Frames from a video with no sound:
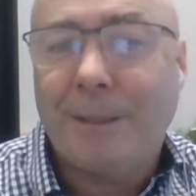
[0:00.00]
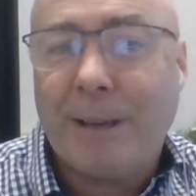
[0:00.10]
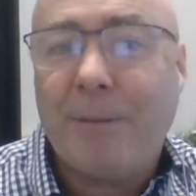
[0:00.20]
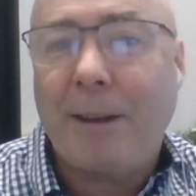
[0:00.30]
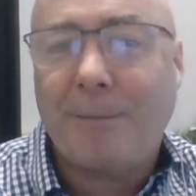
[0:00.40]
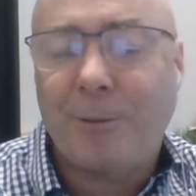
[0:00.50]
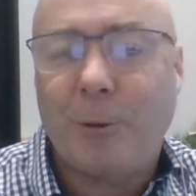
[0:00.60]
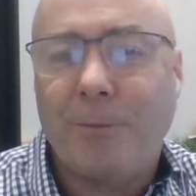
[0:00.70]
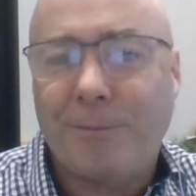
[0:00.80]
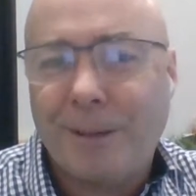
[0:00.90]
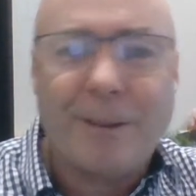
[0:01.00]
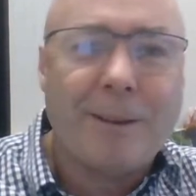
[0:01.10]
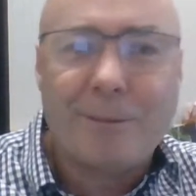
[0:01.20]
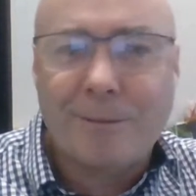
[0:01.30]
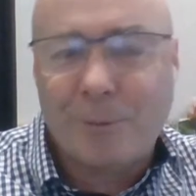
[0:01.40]
give that
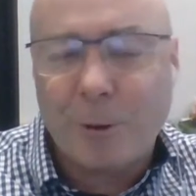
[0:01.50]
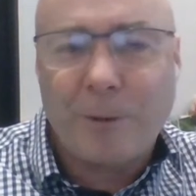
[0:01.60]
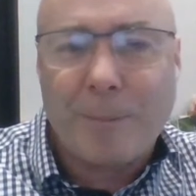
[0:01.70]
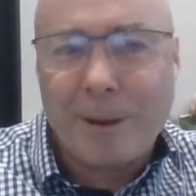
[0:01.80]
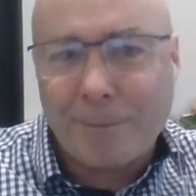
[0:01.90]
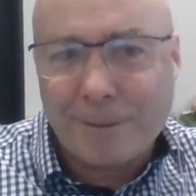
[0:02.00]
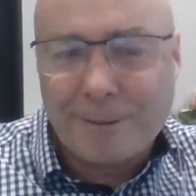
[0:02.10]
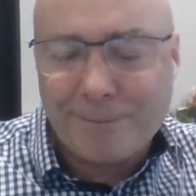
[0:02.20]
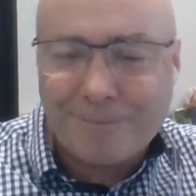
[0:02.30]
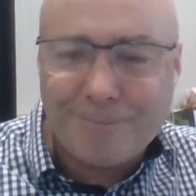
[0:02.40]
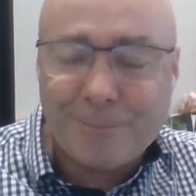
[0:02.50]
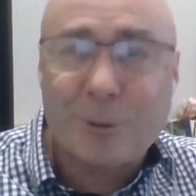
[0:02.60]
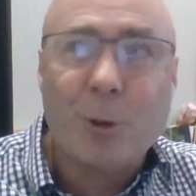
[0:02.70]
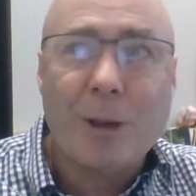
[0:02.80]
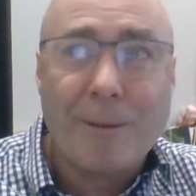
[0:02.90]
that
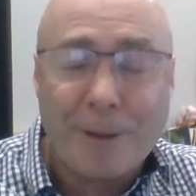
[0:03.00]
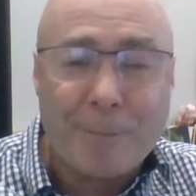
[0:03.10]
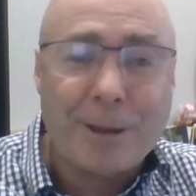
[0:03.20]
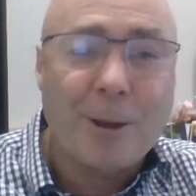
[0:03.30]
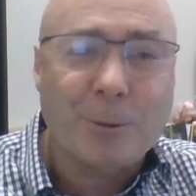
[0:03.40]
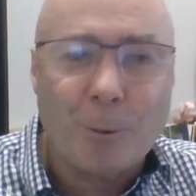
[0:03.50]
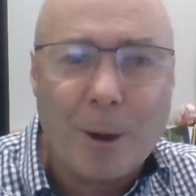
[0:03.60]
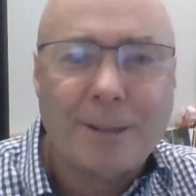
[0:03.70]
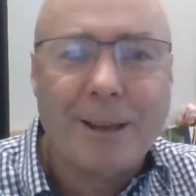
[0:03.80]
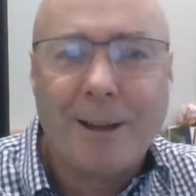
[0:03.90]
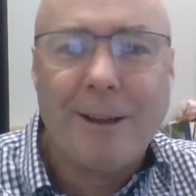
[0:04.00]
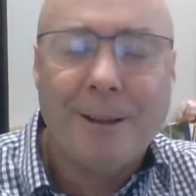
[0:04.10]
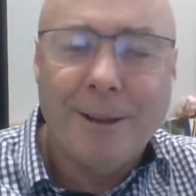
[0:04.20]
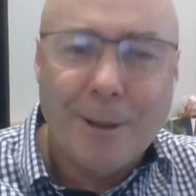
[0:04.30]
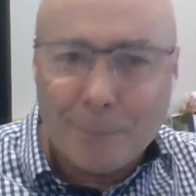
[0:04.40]
2-car family goes to a
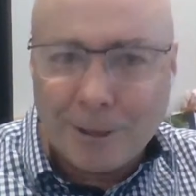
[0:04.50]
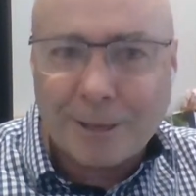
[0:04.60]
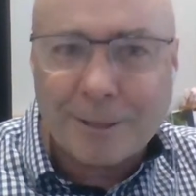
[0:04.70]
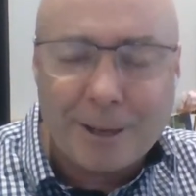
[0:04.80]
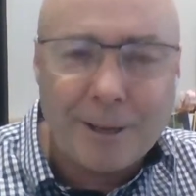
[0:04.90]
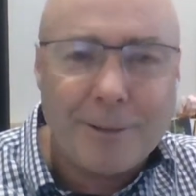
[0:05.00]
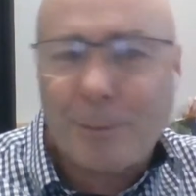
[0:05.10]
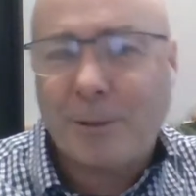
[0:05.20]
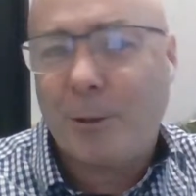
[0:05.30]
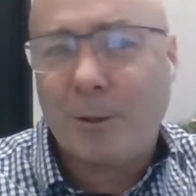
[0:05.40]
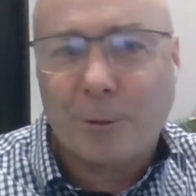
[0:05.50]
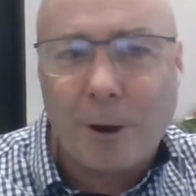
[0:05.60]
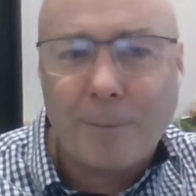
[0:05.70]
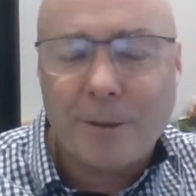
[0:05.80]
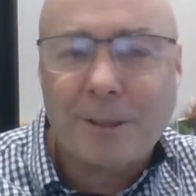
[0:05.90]
1-car plus using
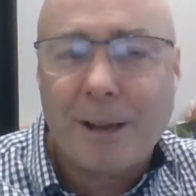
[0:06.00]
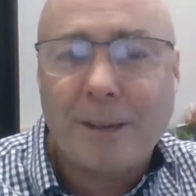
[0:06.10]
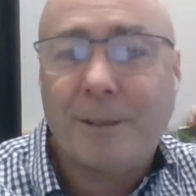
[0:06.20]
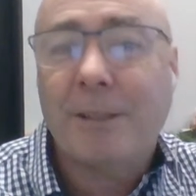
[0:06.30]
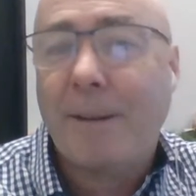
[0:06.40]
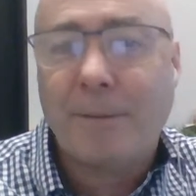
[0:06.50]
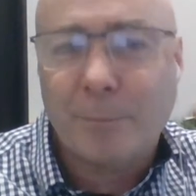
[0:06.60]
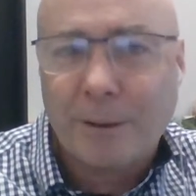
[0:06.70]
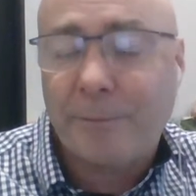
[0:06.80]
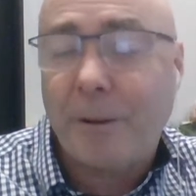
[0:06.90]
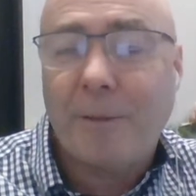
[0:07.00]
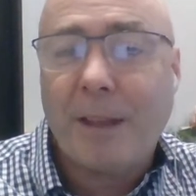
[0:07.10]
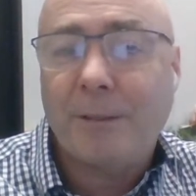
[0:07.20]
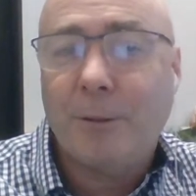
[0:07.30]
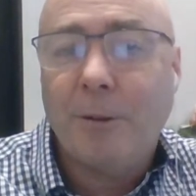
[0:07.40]
driverless cars and saves themselves
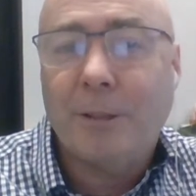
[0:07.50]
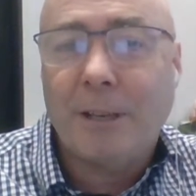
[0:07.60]
$5,000 a